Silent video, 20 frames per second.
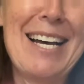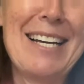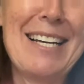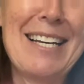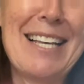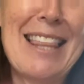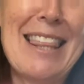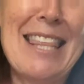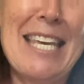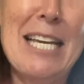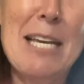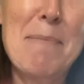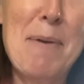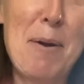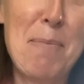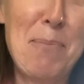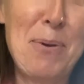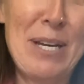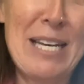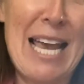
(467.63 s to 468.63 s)
think
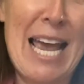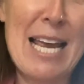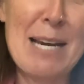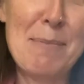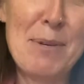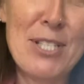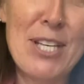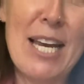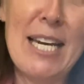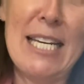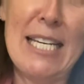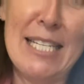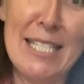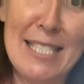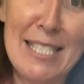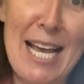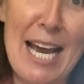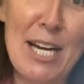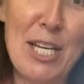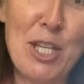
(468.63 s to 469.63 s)
about putting animals on his
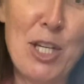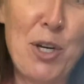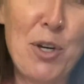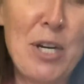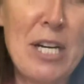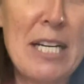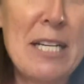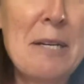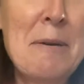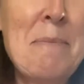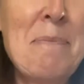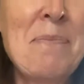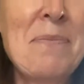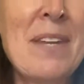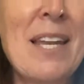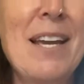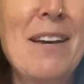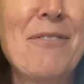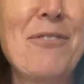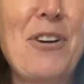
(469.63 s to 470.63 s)
side of the creek.
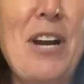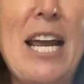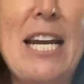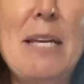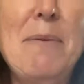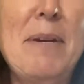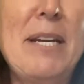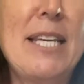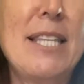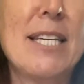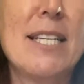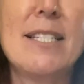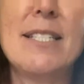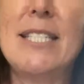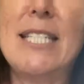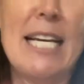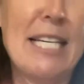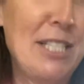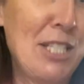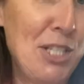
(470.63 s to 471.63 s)
For anybody that
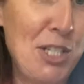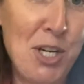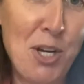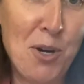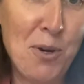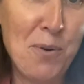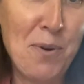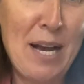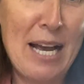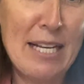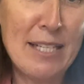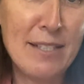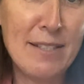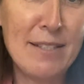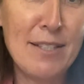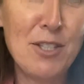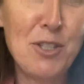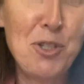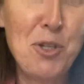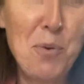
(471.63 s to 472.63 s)
doesn't know
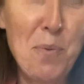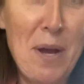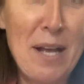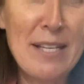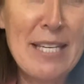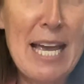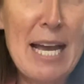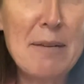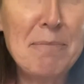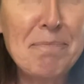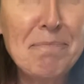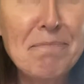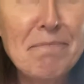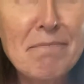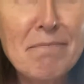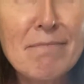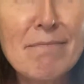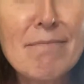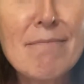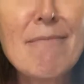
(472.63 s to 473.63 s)
us too well yet,
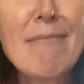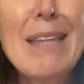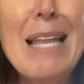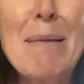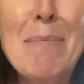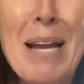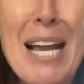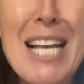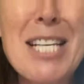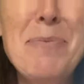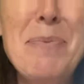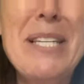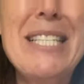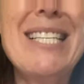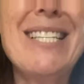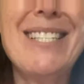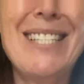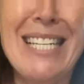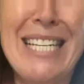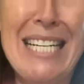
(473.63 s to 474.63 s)
my husband is
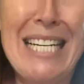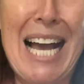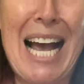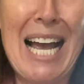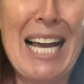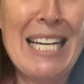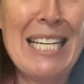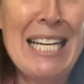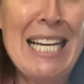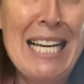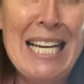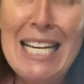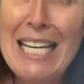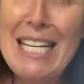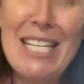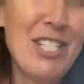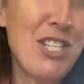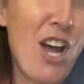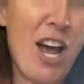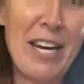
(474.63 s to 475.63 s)
a city guy.
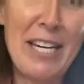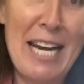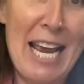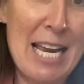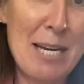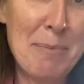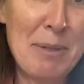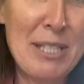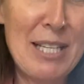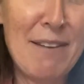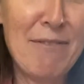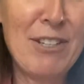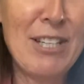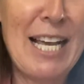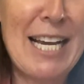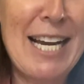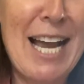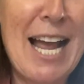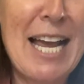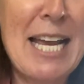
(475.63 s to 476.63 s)
He's not an animal lover
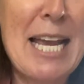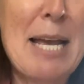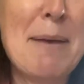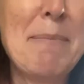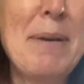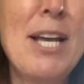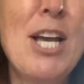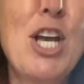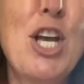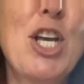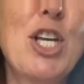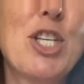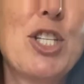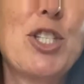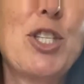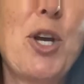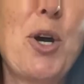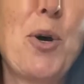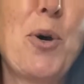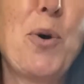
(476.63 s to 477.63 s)
like I am.
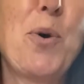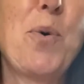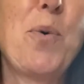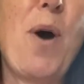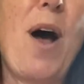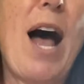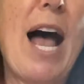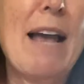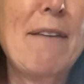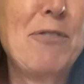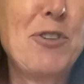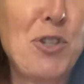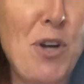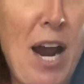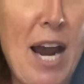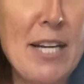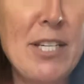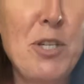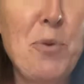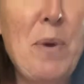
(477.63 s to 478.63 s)
So
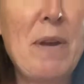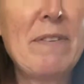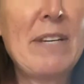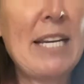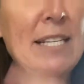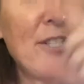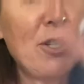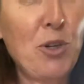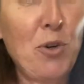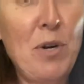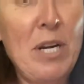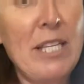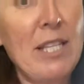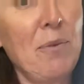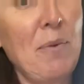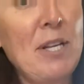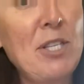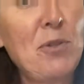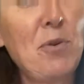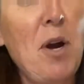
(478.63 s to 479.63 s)
we have a nice little creek that
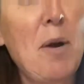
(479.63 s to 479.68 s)
runs through our